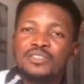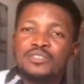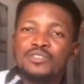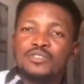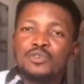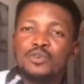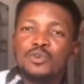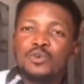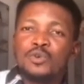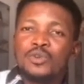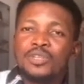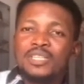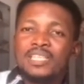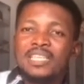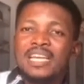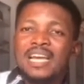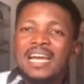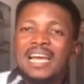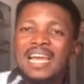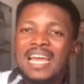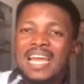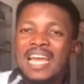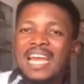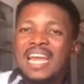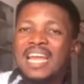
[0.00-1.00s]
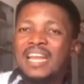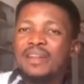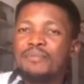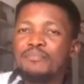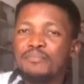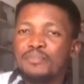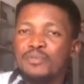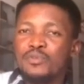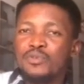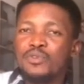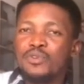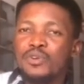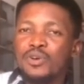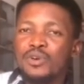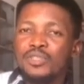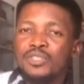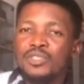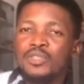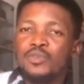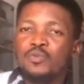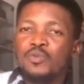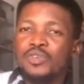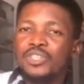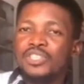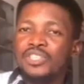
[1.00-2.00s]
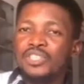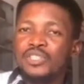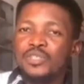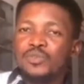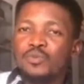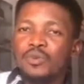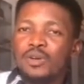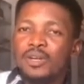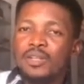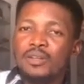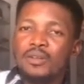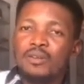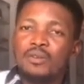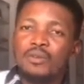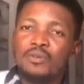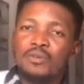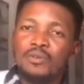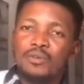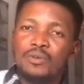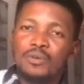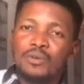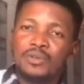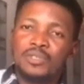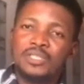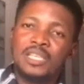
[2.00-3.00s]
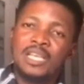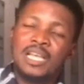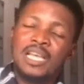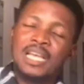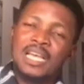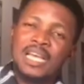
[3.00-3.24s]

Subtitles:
to their end product, which is what? Glucose.